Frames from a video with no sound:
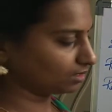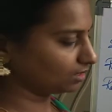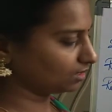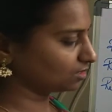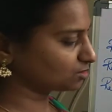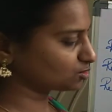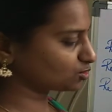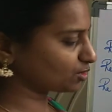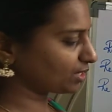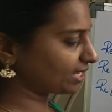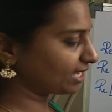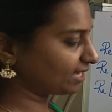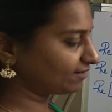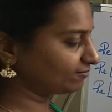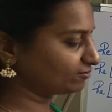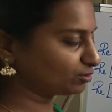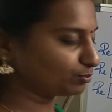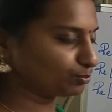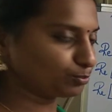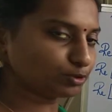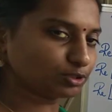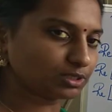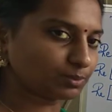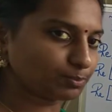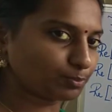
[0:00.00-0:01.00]
So I have to
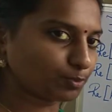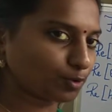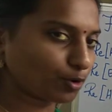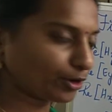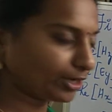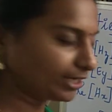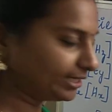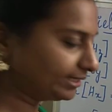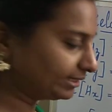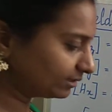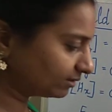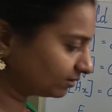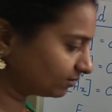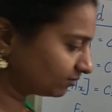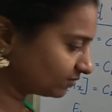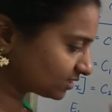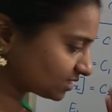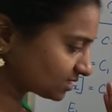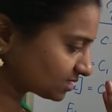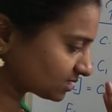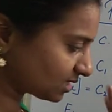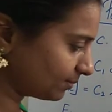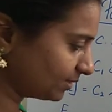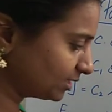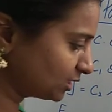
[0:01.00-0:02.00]
put a point which
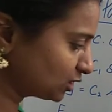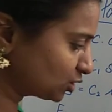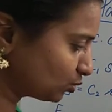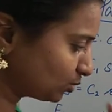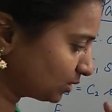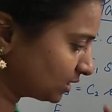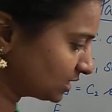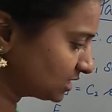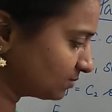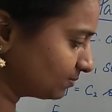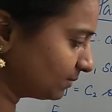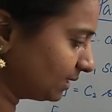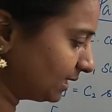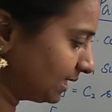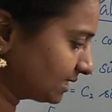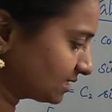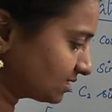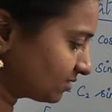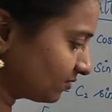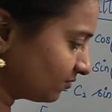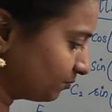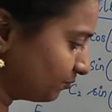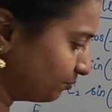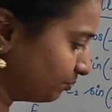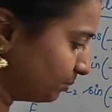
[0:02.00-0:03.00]
is coming towards me as
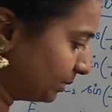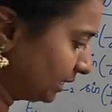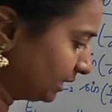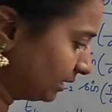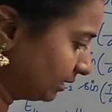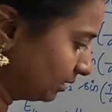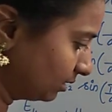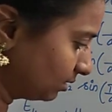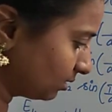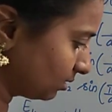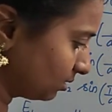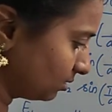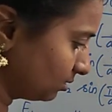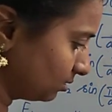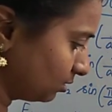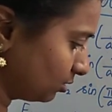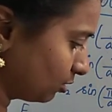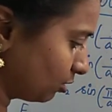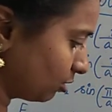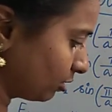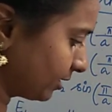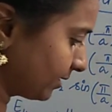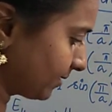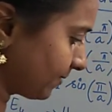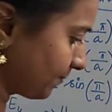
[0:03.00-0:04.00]
a big
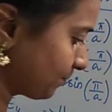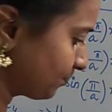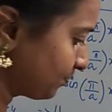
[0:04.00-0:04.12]
dot,